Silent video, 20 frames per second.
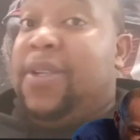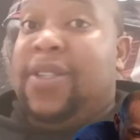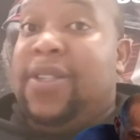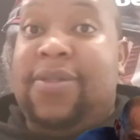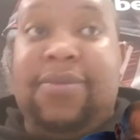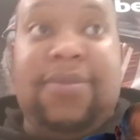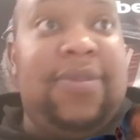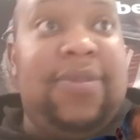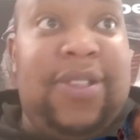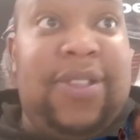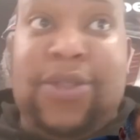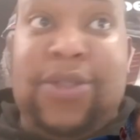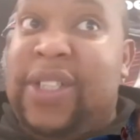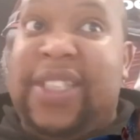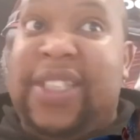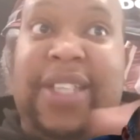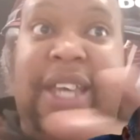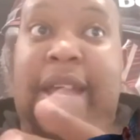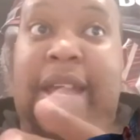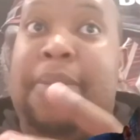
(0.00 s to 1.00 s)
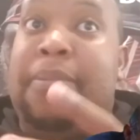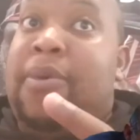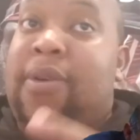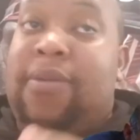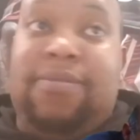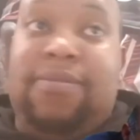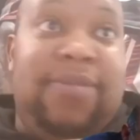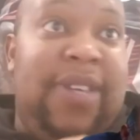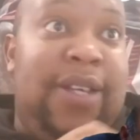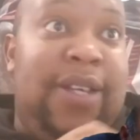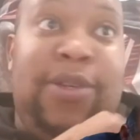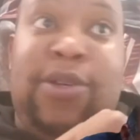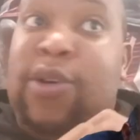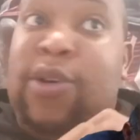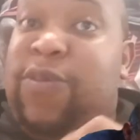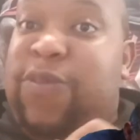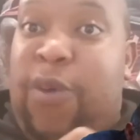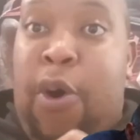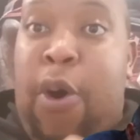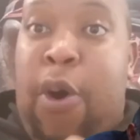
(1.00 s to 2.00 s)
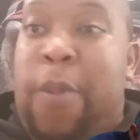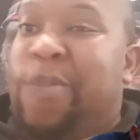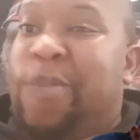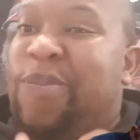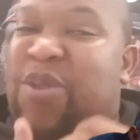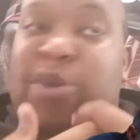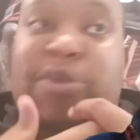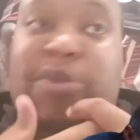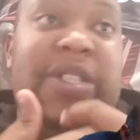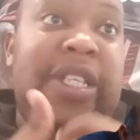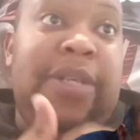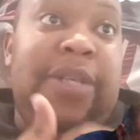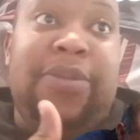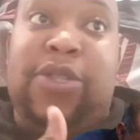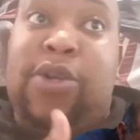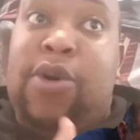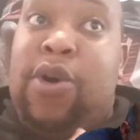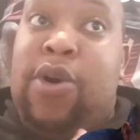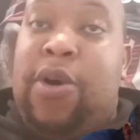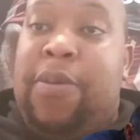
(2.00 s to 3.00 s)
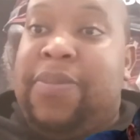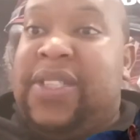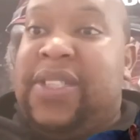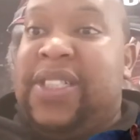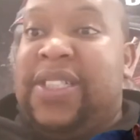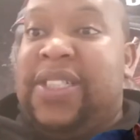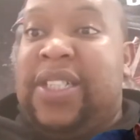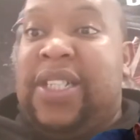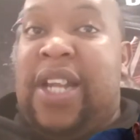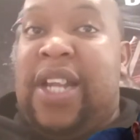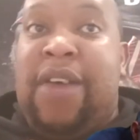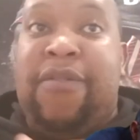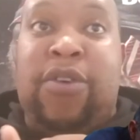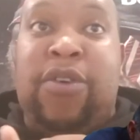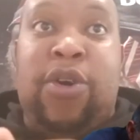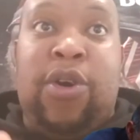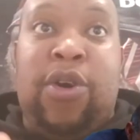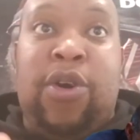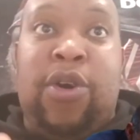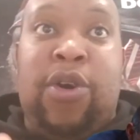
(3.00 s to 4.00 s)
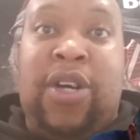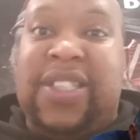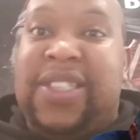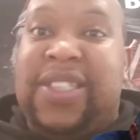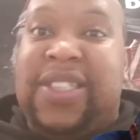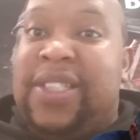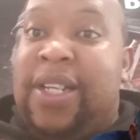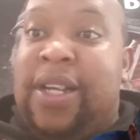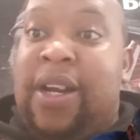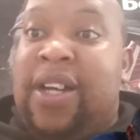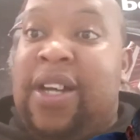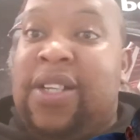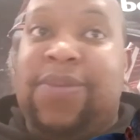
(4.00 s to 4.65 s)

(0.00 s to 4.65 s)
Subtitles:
to this game in good form. Both teams in all competition haven't lost in their last 5